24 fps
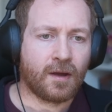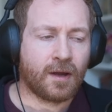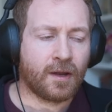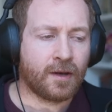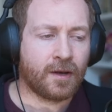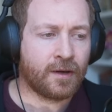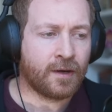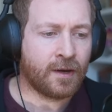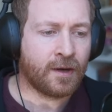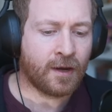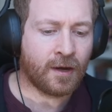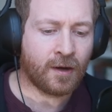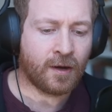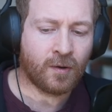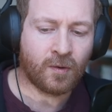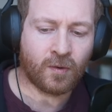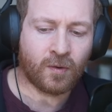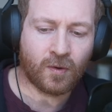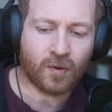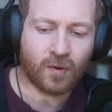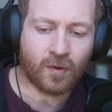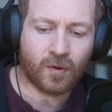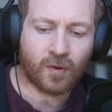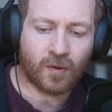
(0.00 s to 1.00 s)
Now,
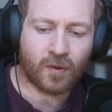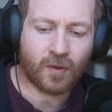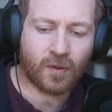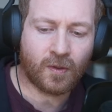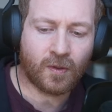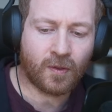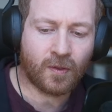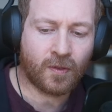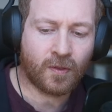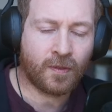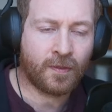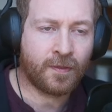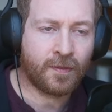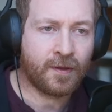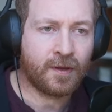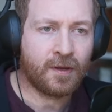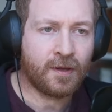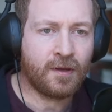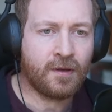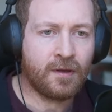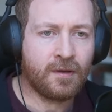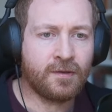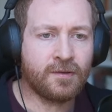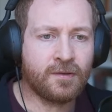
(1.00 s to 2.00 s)

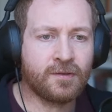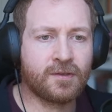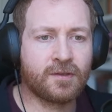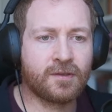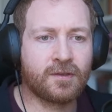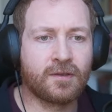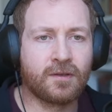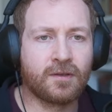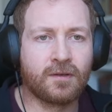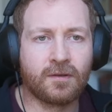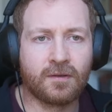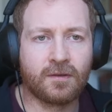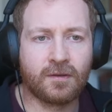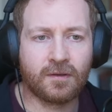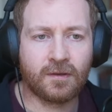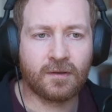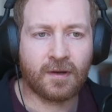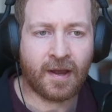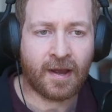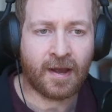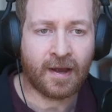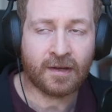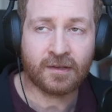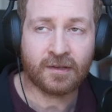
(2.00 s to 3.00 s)
these
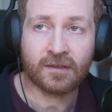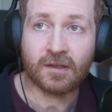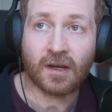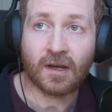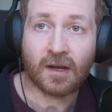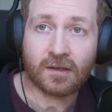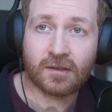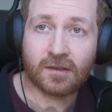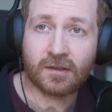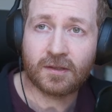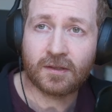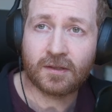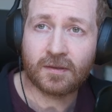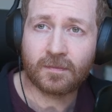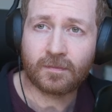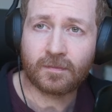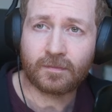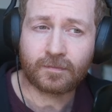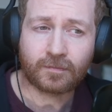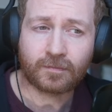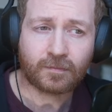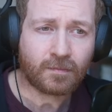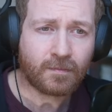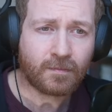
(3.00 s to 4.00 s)
assets,
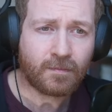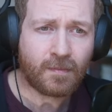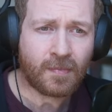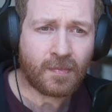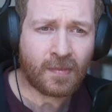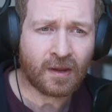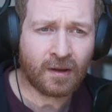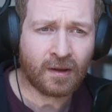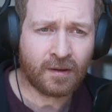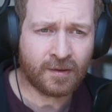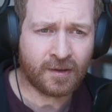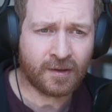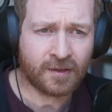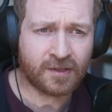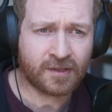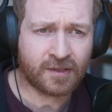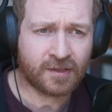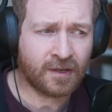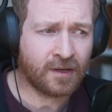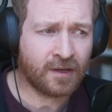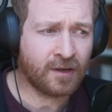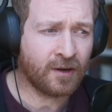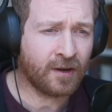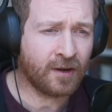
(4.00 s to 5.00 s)
this
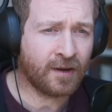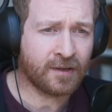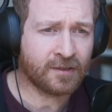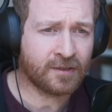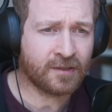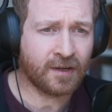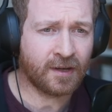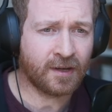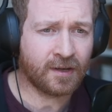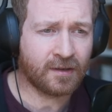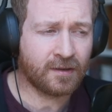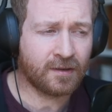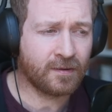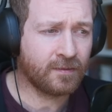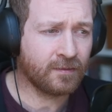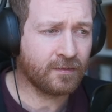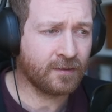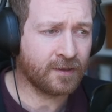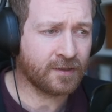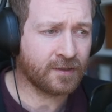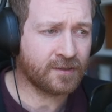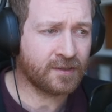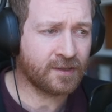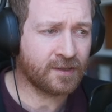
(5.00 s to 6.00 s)
scene asset,
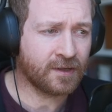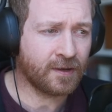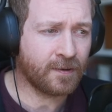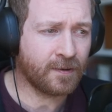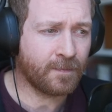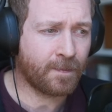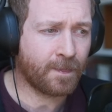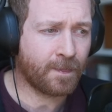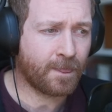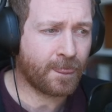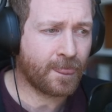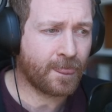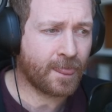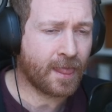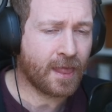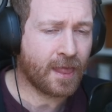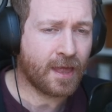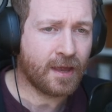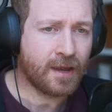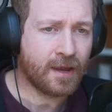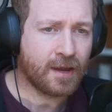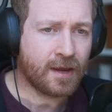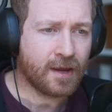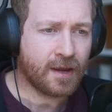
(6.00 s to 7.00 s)
let's say,
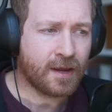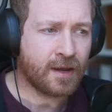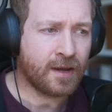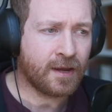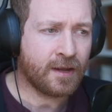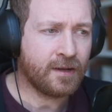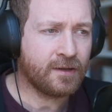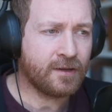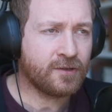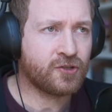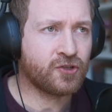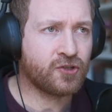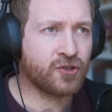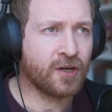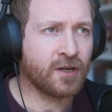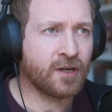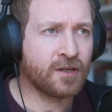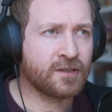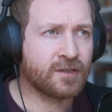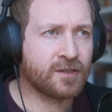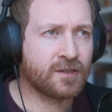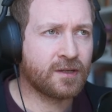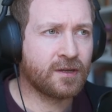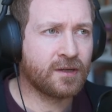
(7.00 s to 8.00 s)
it is
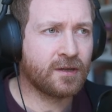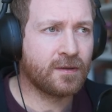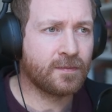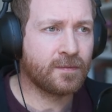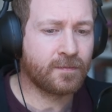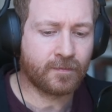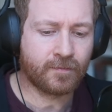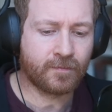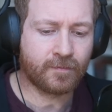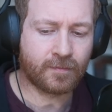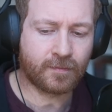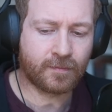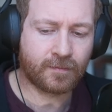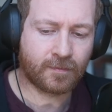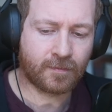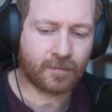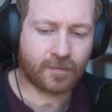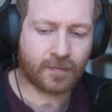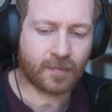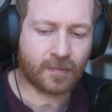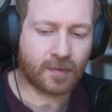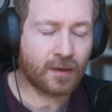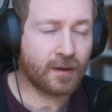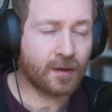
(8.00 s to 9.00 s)
just
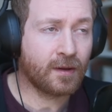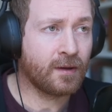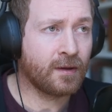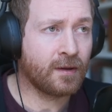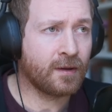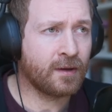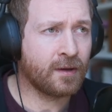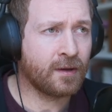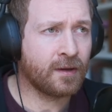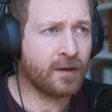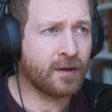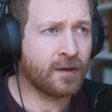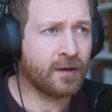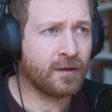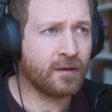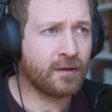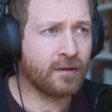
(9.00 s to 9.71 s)
a